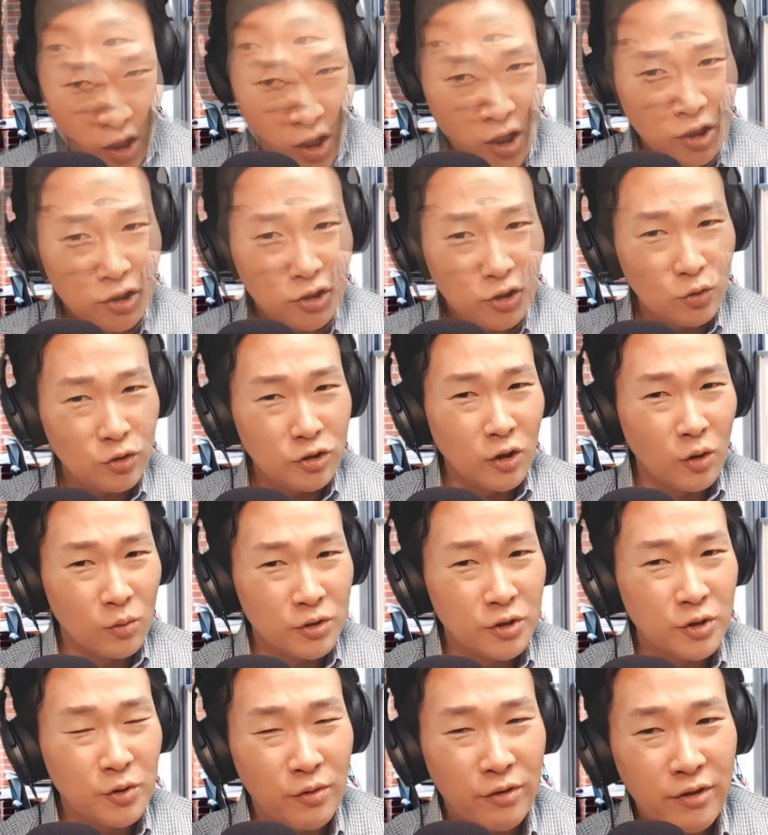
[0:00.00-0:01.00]
So don't
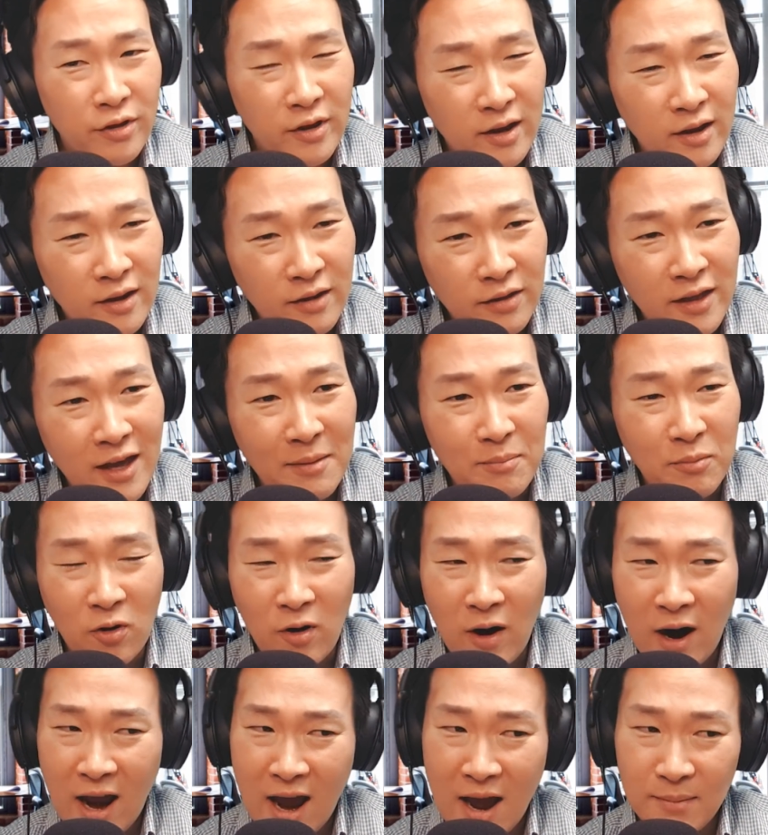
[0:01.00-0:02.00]
you think that
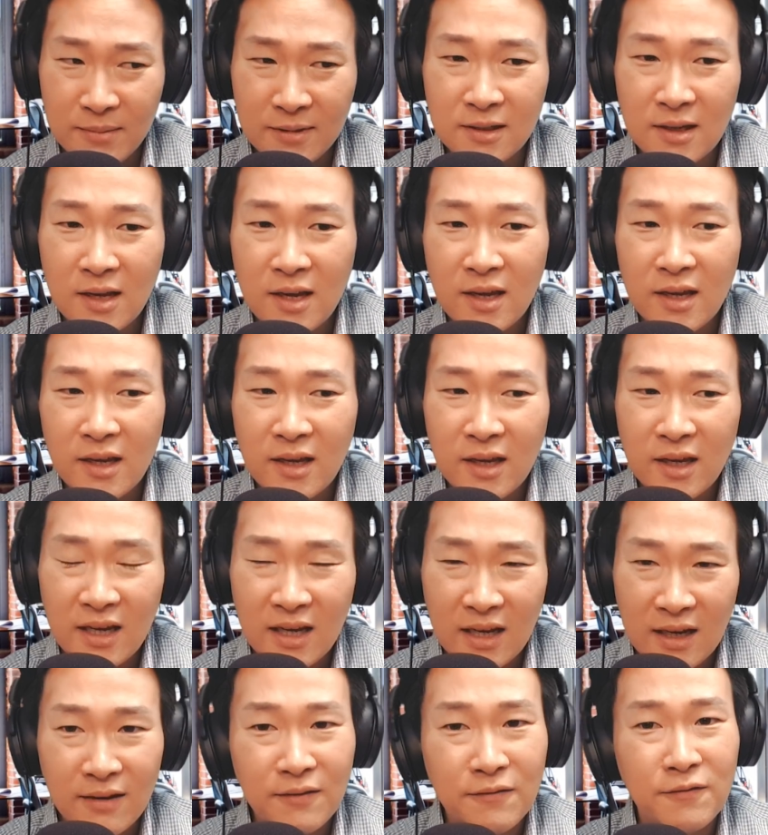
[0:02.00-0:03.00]
perhaps
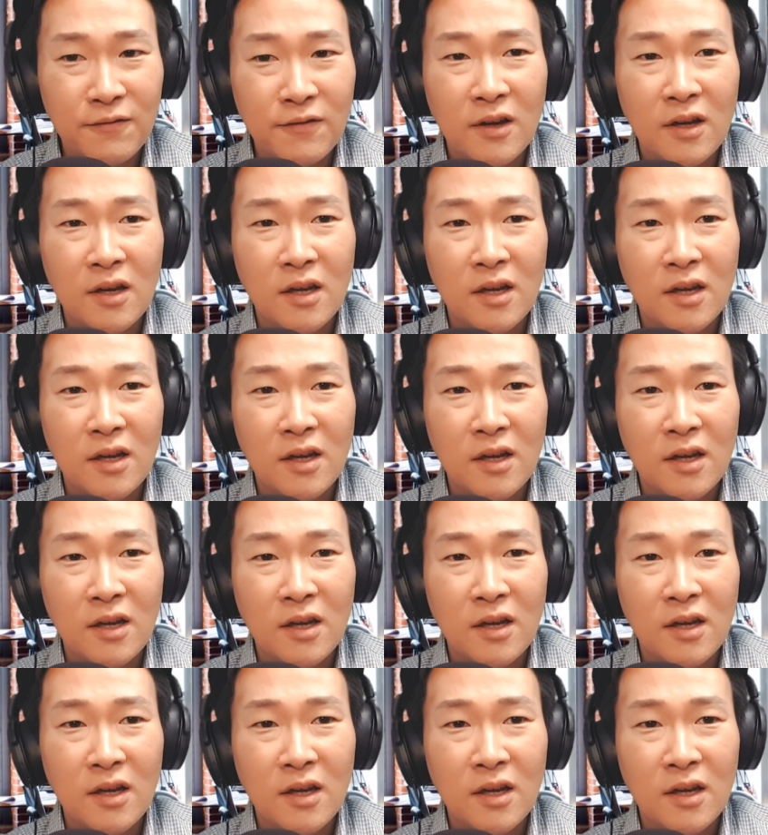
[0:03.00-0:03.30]
if